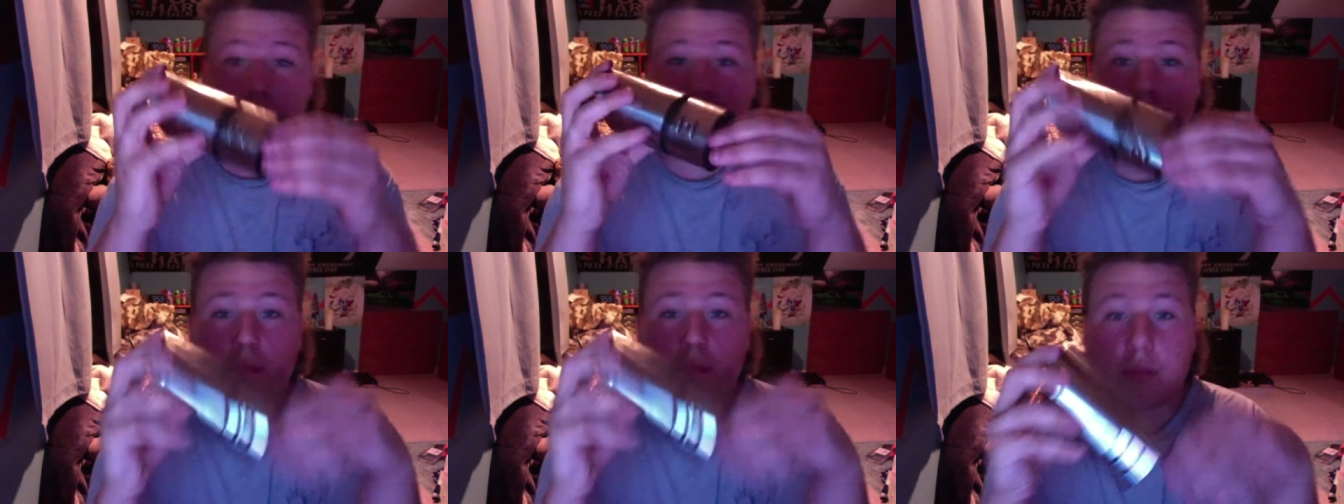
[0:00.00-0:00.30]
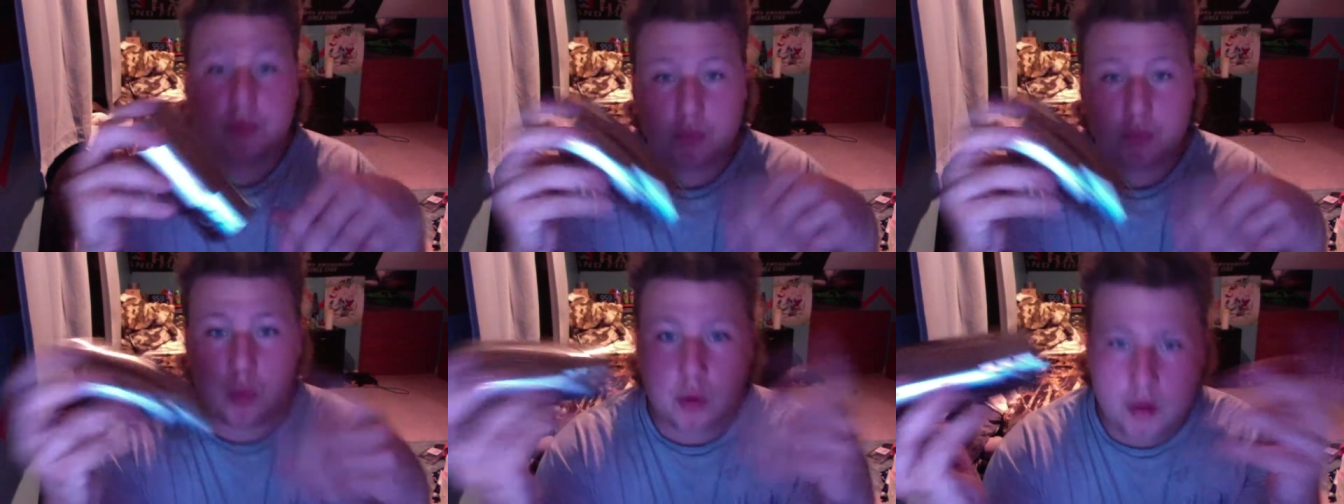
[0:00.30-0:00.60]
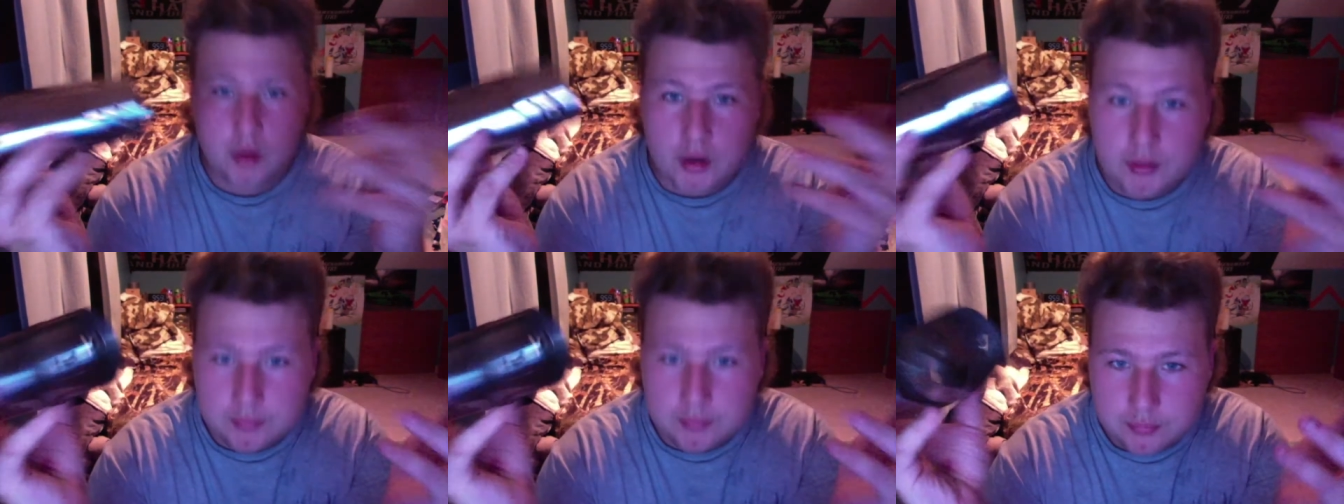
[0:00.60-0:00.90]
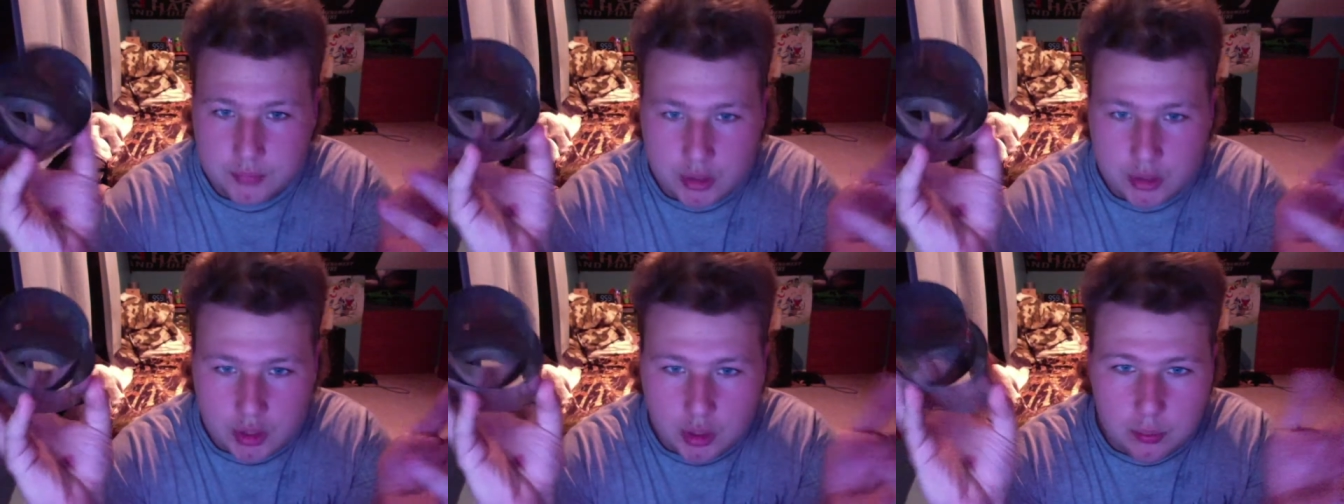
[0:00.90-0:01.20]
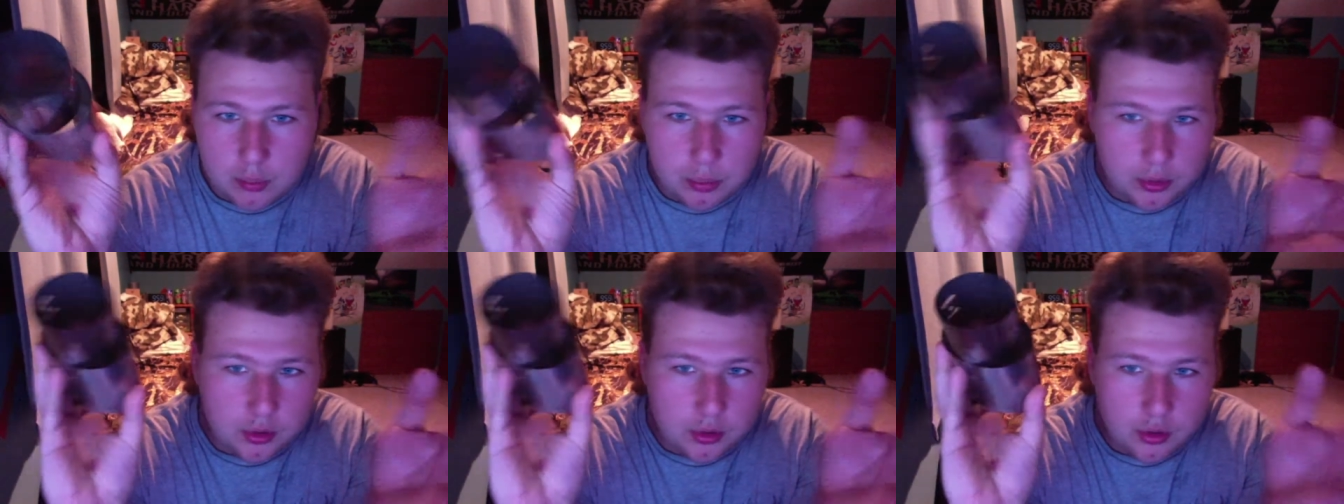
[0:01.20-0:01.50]
before I, you know,
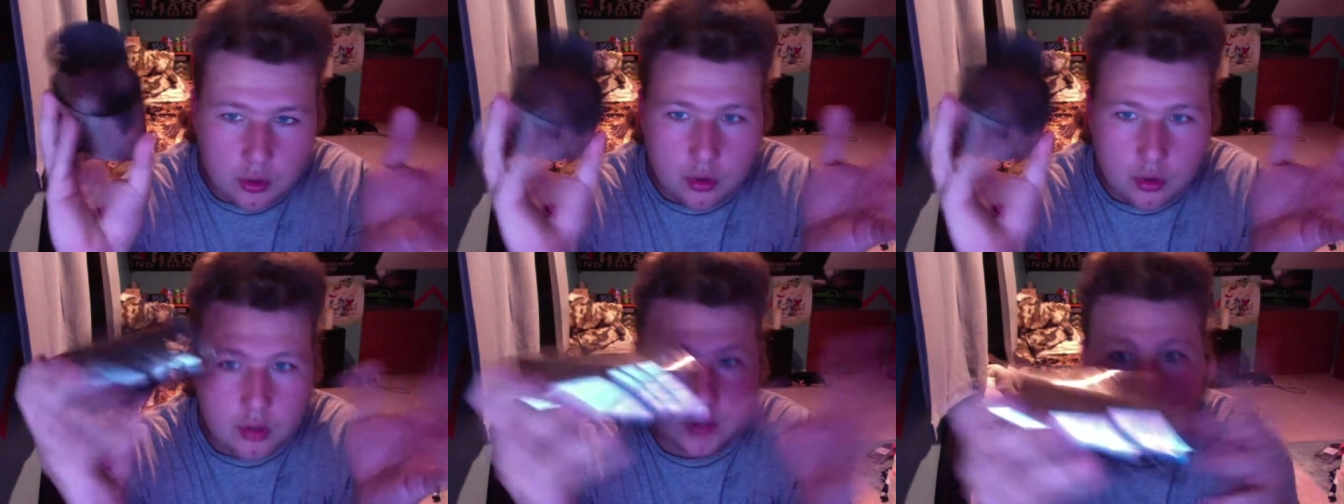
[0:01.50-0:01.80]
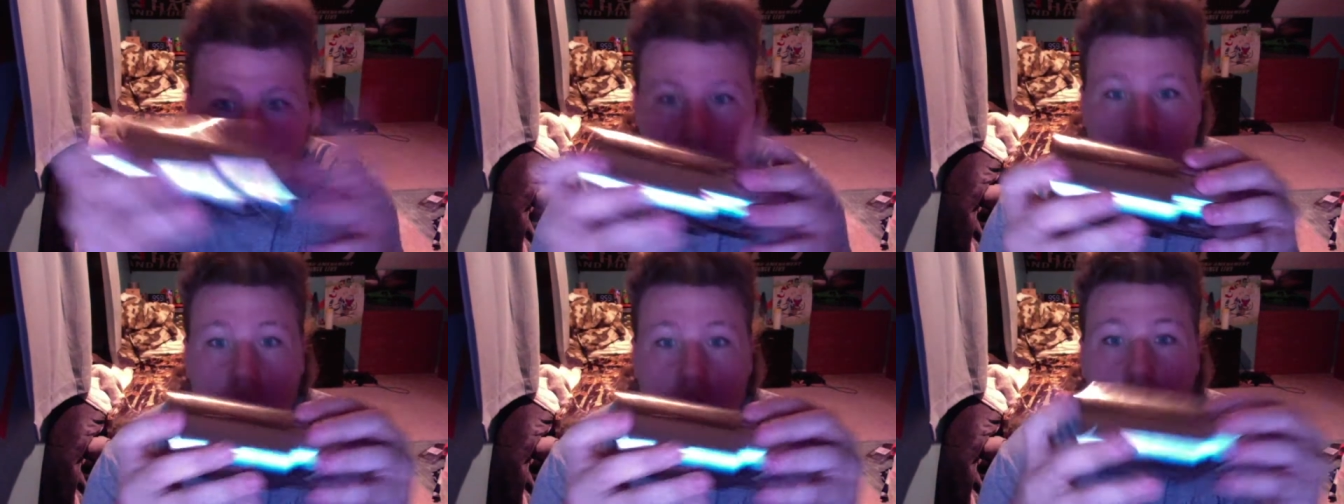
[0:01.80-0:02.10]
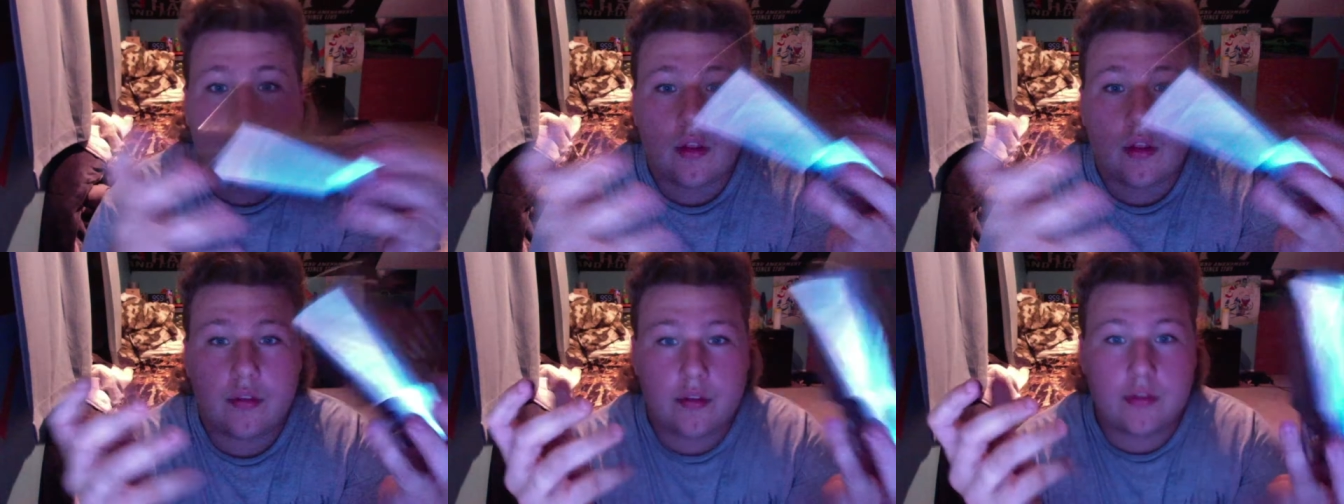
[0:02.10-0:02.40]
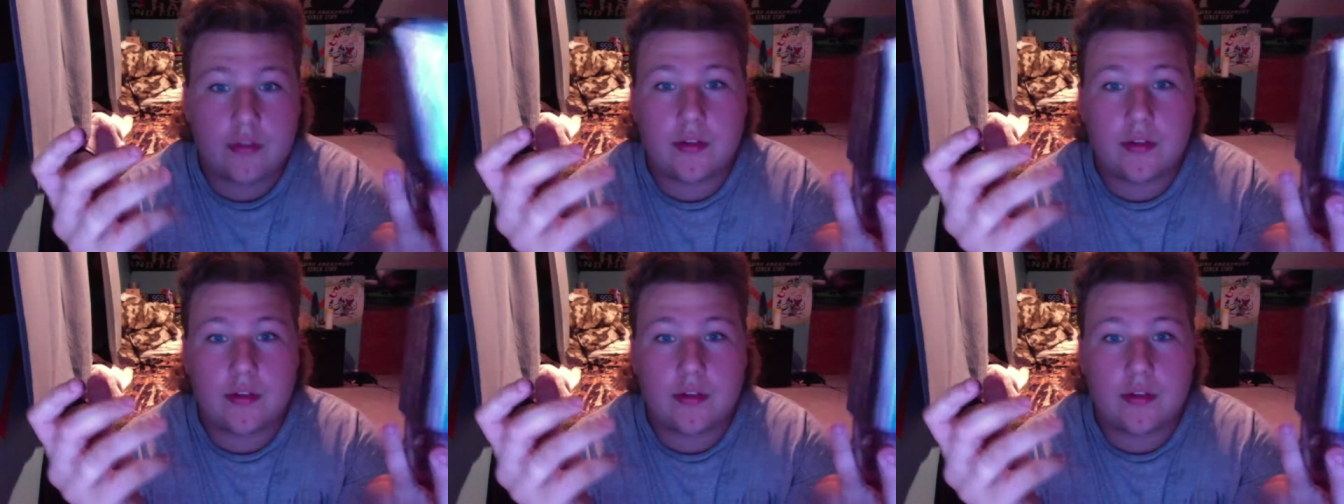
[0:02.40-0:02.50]
put it on. Say da